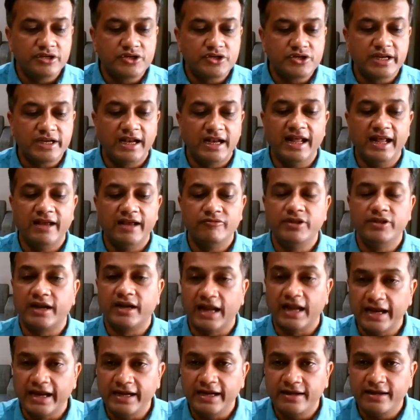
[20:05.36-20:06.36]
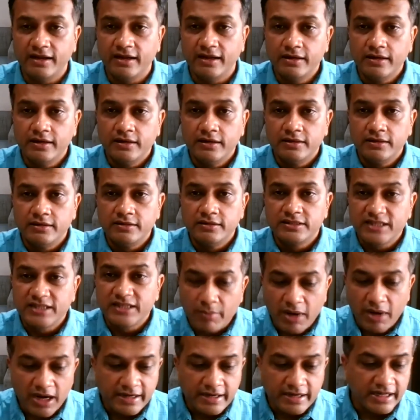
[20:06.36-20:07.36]
shall have the right,
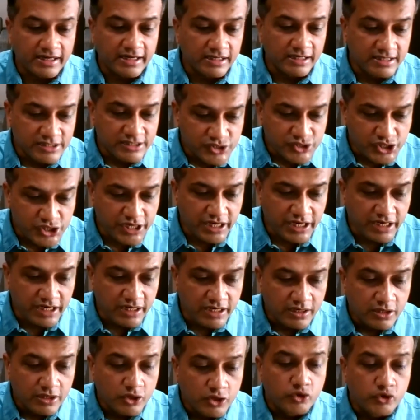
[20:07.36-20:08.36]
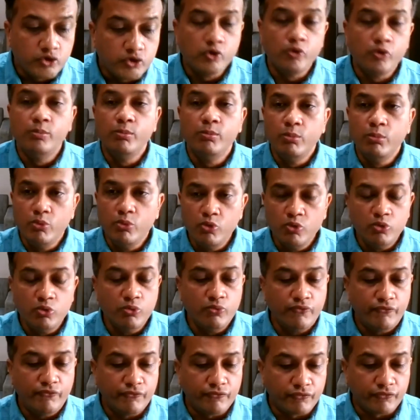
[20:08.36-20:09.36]
sub-article G, to
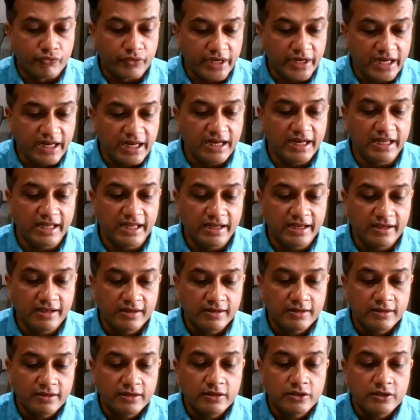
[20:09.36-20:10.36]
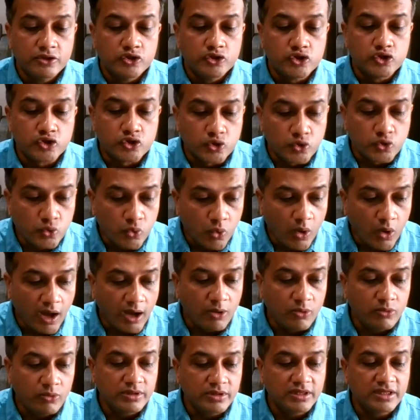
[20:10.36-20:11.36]
move freely
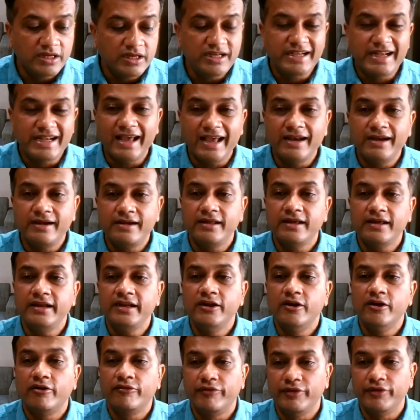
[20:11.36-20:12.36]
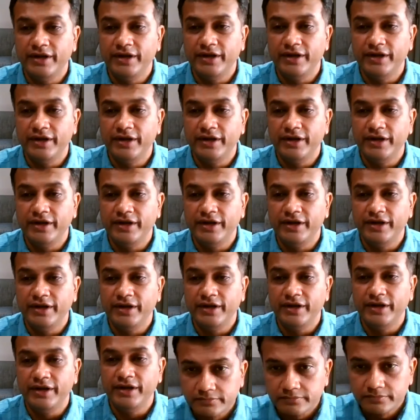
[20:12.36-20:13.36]
throughout the territory of India.
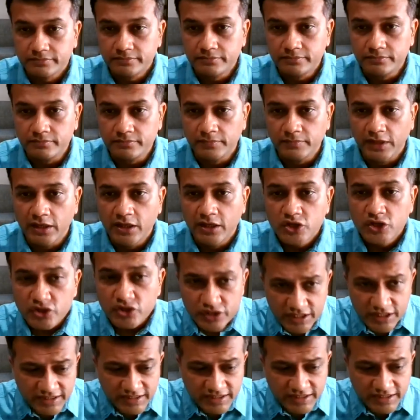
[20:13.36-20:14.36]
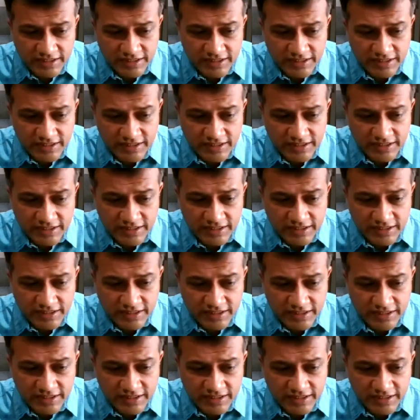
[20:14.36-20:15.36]
So this is Article
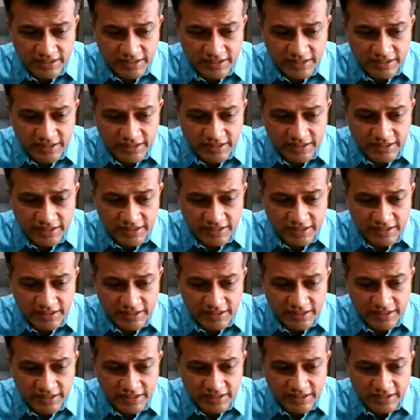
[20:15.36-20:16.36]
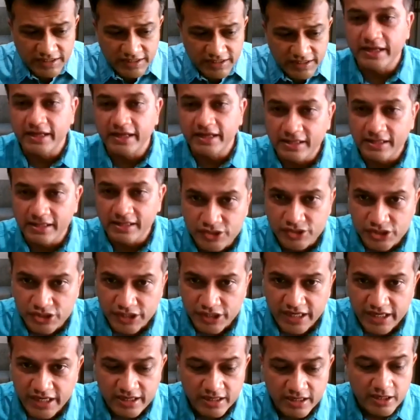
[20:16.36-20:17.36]
19(1), sub-article
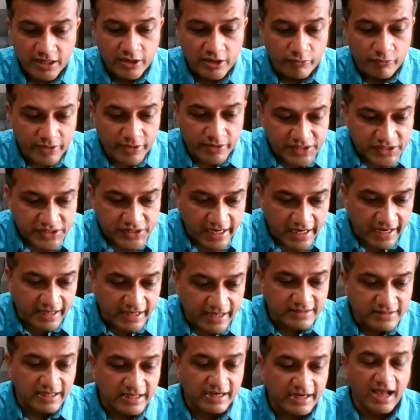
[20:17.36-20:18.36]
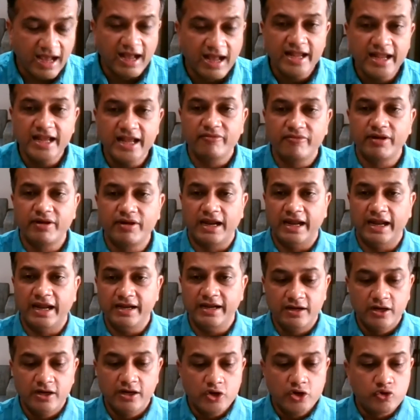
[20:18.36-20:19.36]
G, which says that I have a right
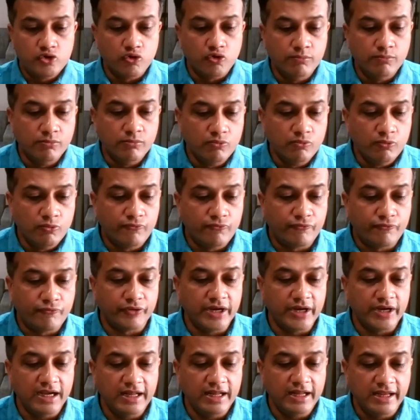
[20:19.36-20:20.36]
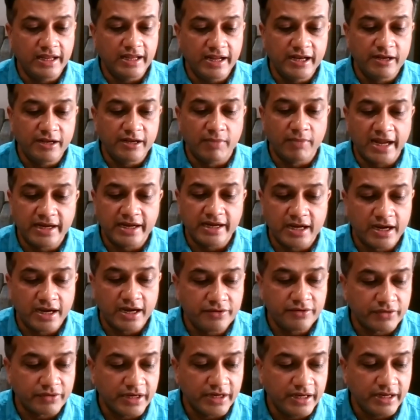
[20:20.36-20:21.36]
to move freely in my
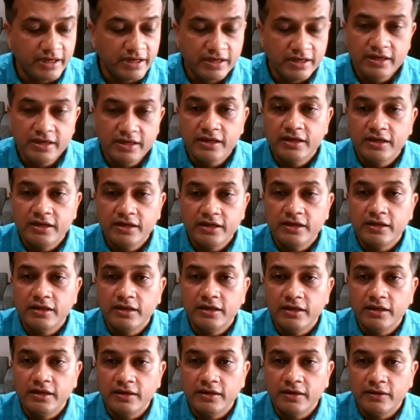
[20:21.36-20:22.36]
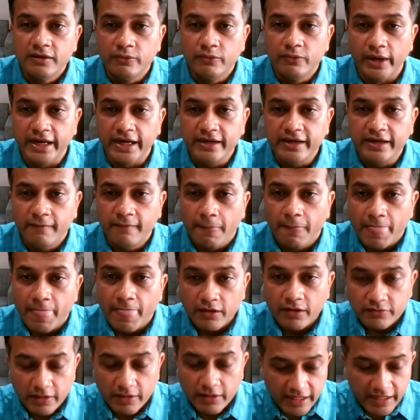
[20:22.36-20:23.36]
country, right?
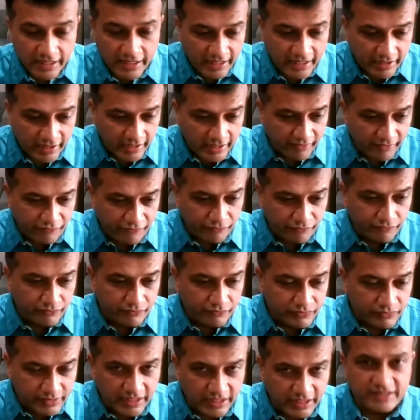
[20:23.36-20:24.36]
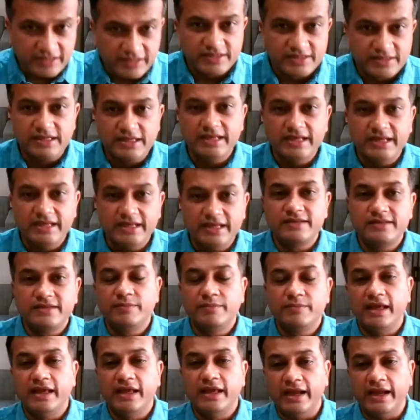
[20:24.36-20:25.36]
If this is my
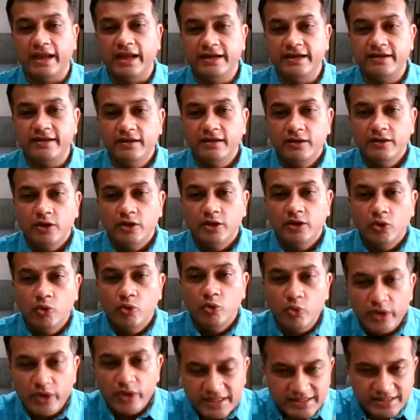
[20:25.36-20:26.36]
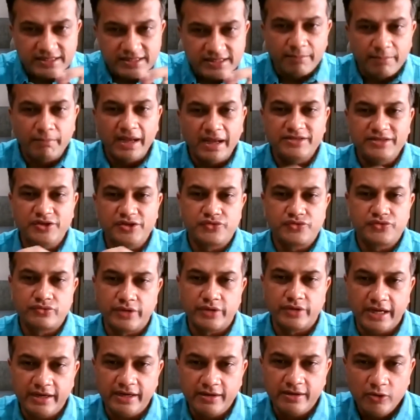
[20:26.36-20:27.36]
right, who is the
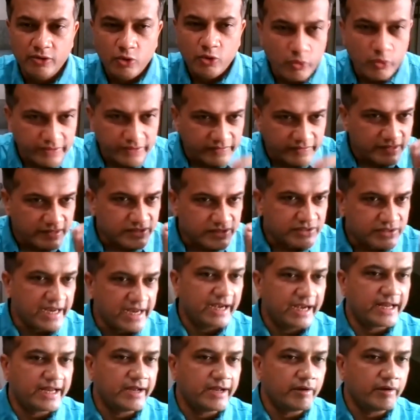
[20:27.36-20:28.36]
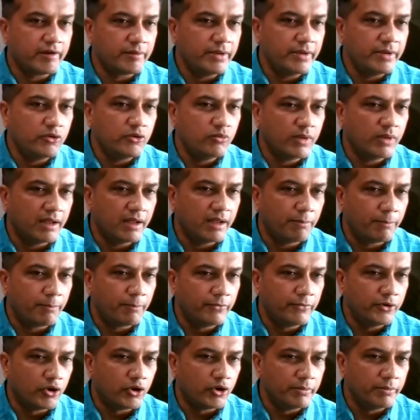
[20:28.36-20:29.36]
magistrate, who is the state government whom I
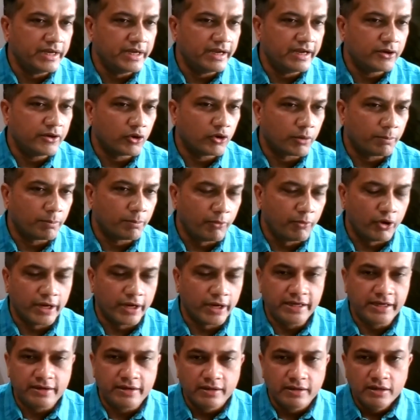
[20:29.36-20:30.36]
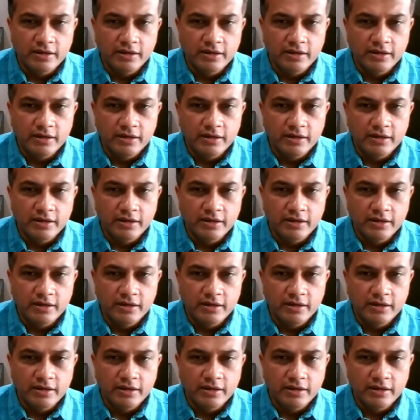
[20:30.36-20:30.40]
nominate or appoint,